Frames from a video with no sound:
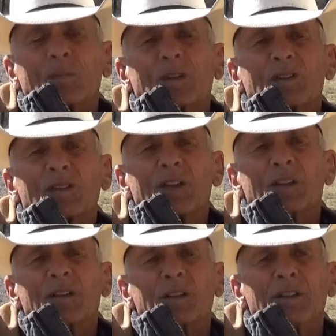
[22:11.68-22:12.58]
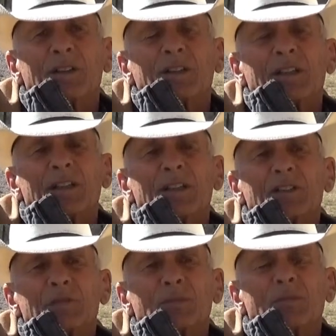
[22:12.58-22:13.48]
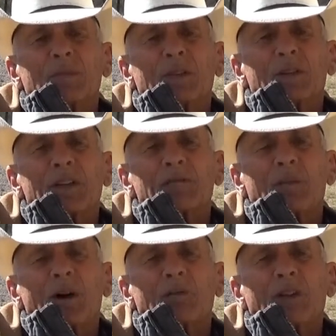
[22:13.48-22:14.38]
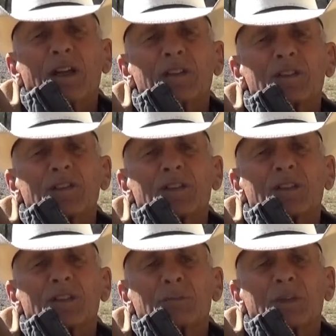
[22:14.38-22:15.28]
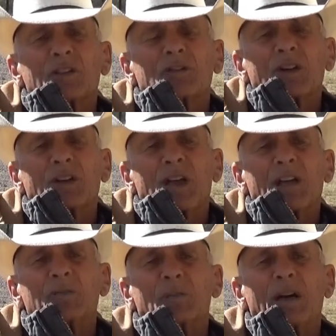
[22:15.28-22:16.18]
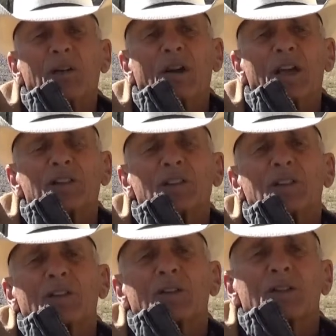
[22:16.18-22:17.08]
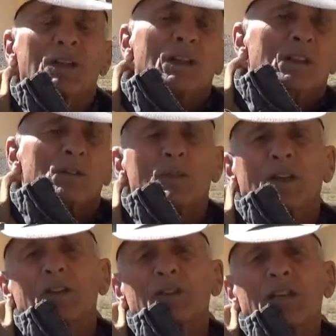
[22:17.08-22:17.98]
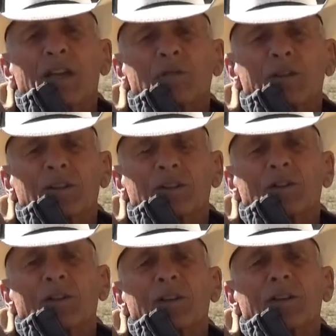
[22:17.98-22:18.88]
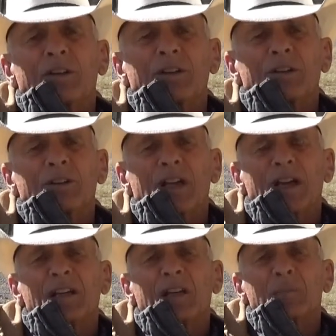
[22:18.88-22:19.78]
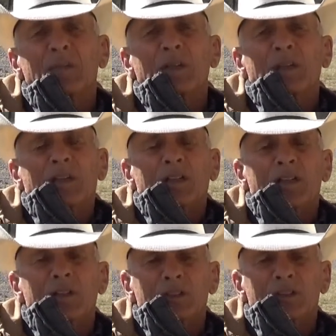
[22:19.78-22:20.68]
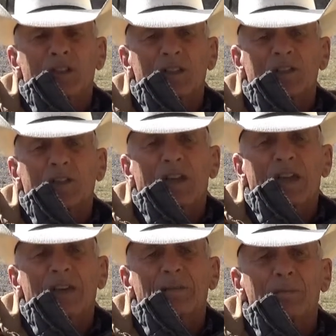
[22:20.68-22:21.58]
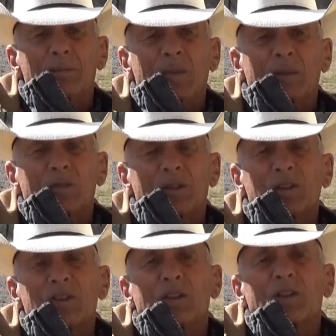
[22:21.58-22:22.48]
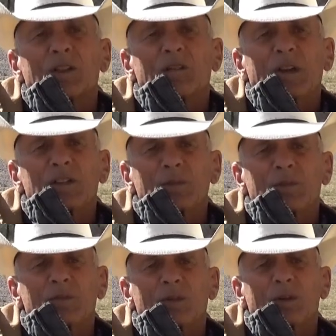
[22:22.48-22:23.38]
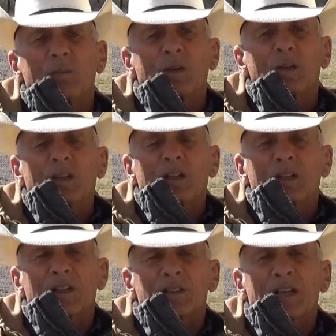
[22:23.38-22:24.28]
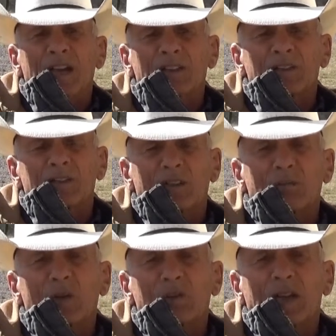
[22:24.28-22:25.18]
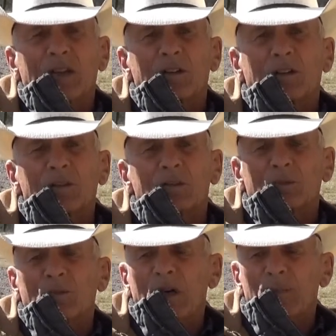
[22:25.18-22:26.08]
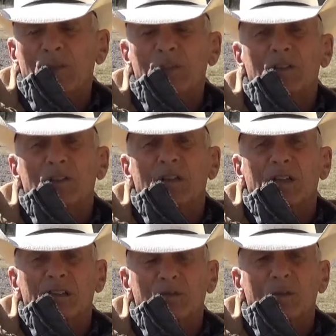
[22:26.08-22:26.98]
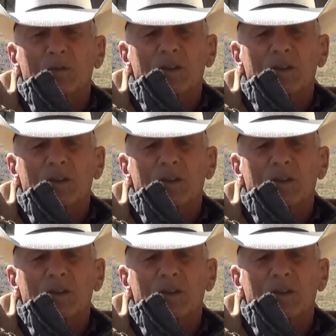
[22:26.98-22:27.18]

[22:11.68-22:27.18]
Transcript: son is. They've bought ranches, and big truck lines buying ranches, and of course we understand what they're doing. They're tying up huge chunks of land, which is a good investment for them. The taxes on most agricultural properties are what we